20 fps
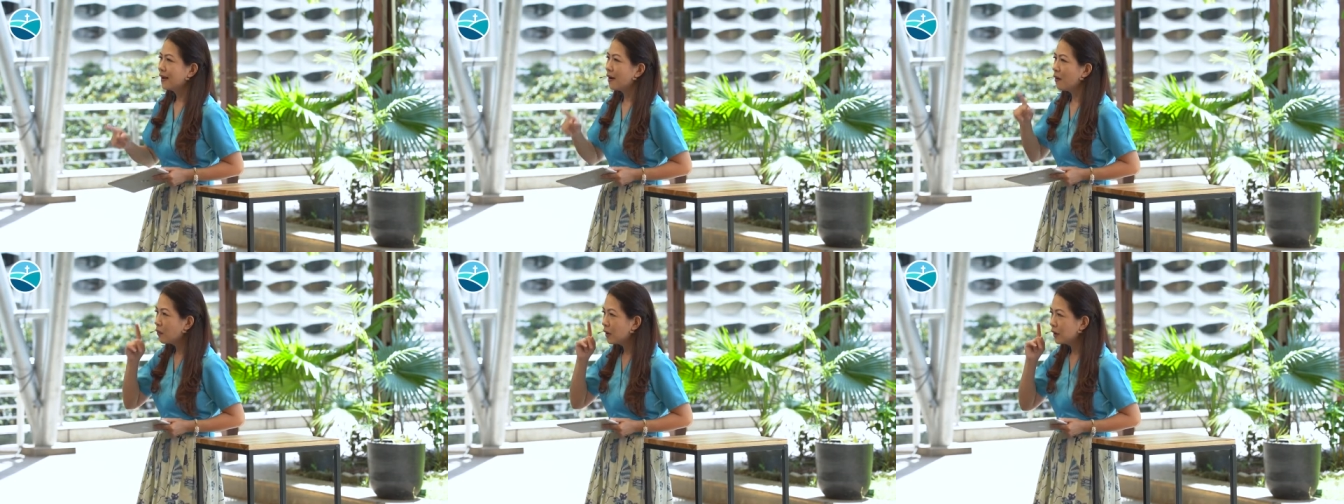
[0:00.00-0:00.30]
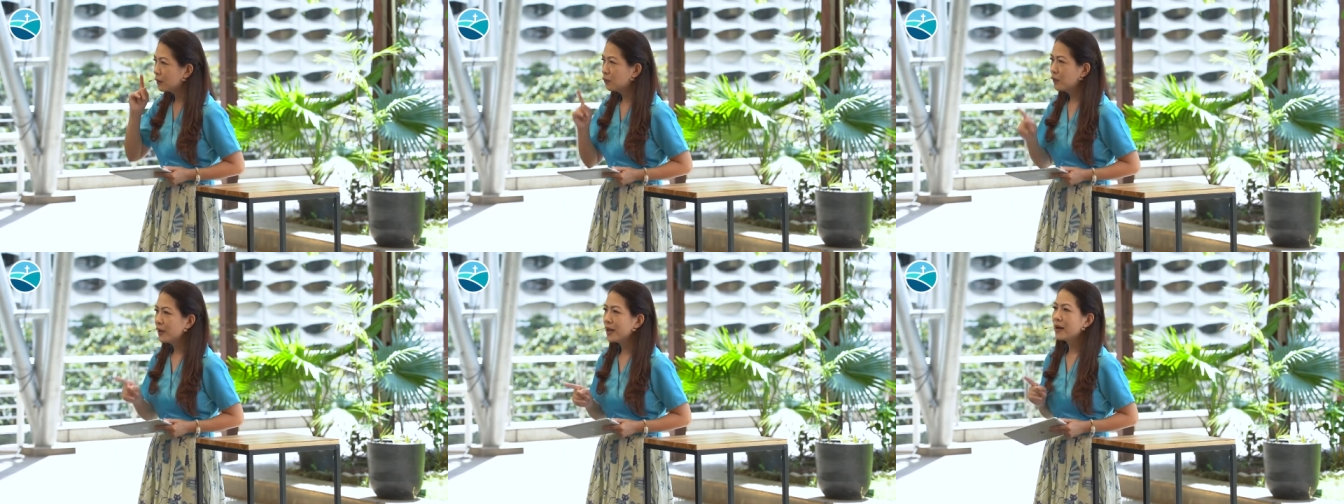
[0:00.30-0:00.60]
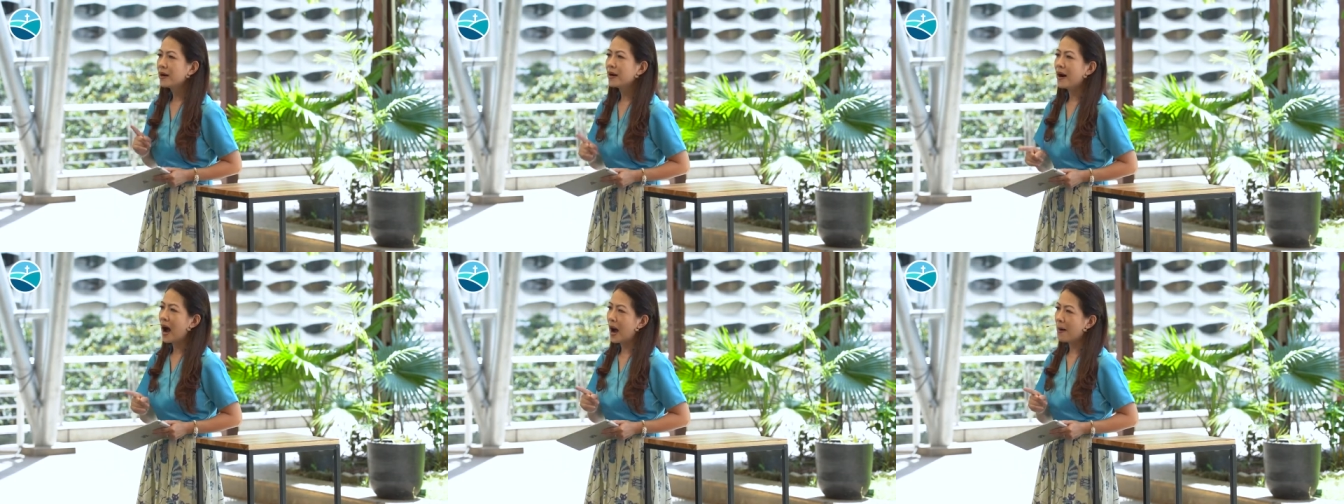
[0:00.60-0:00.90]
when we
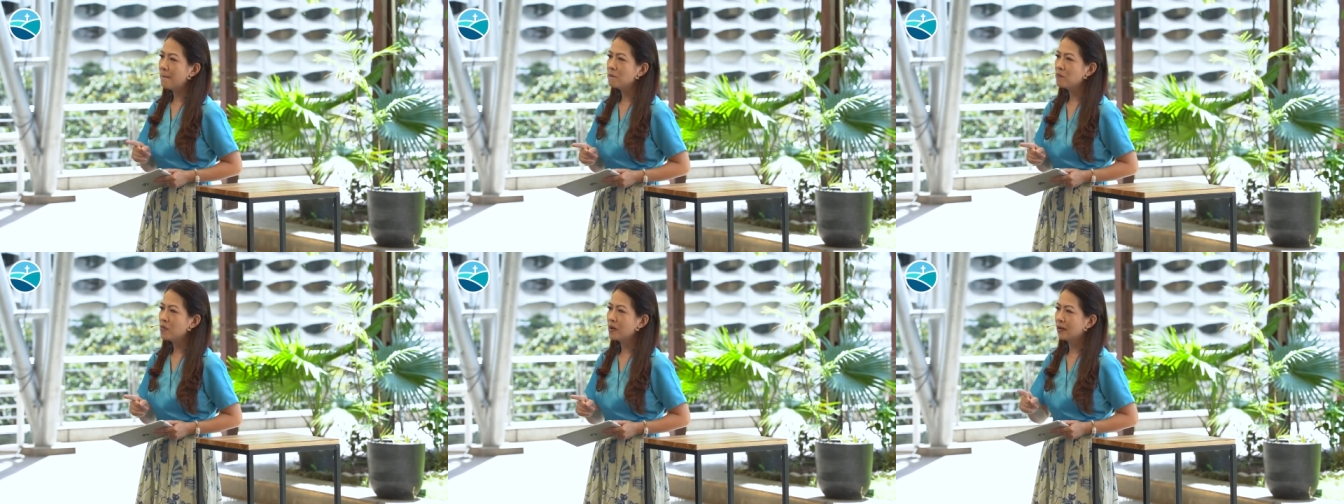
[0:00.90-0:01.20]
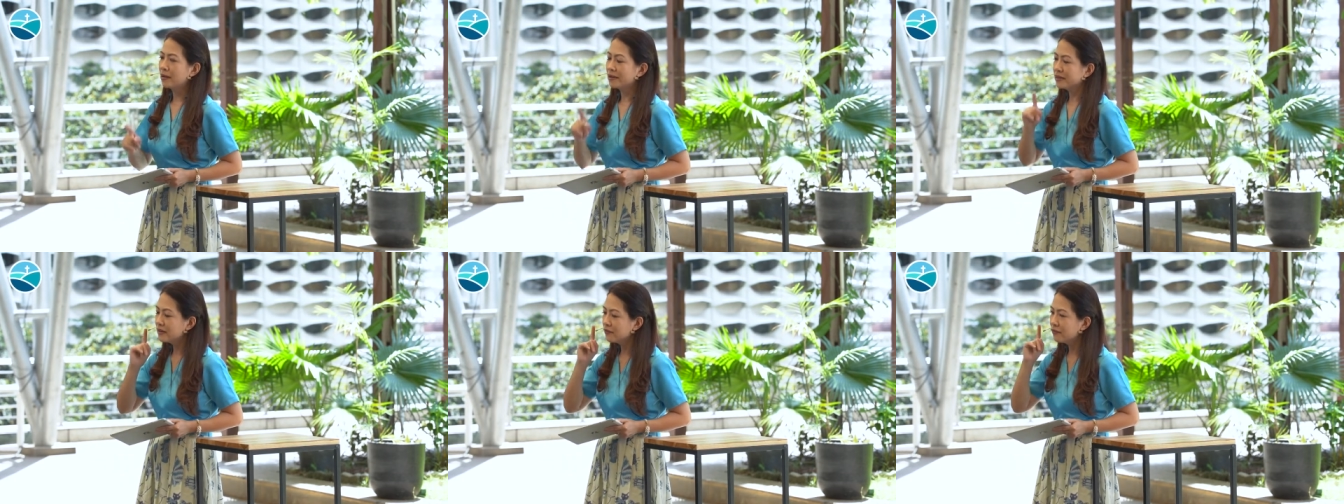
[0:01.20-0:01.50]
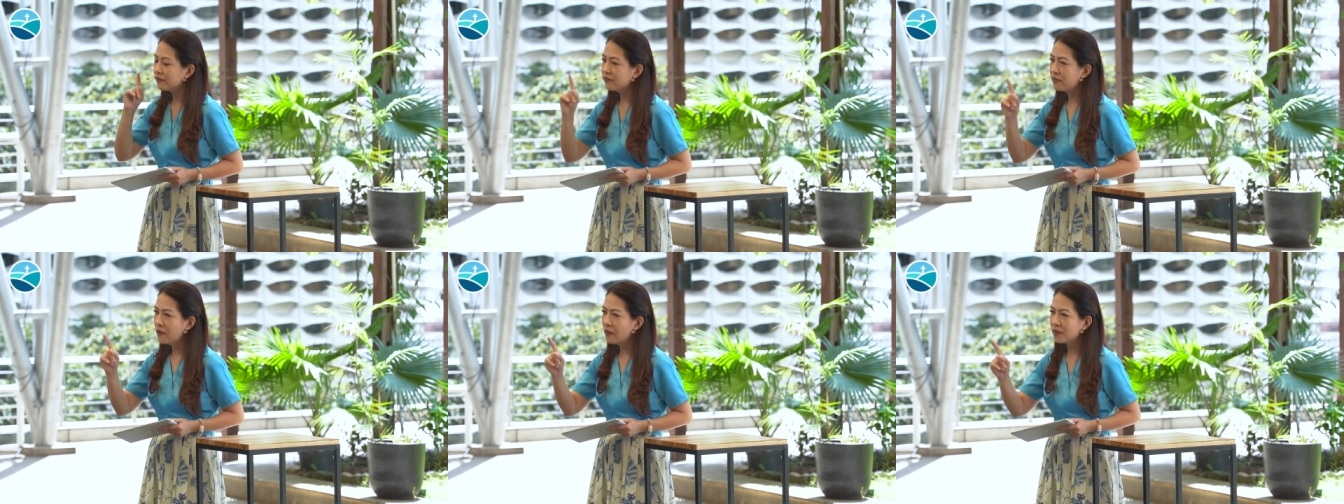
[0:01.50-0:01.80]
are humble, the
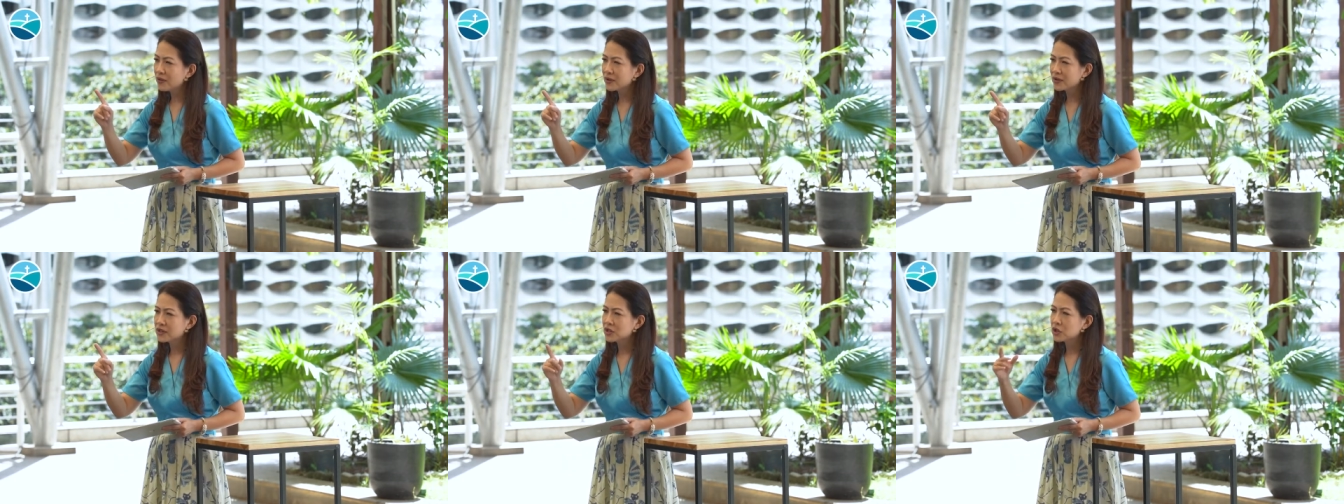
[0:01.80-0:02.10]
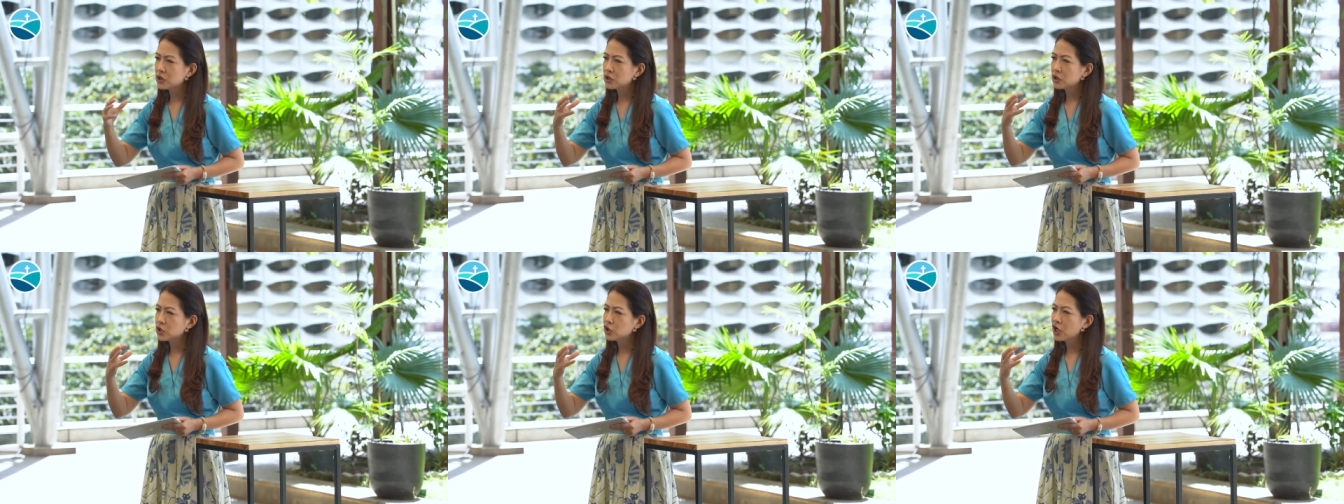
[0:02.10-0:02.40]
focus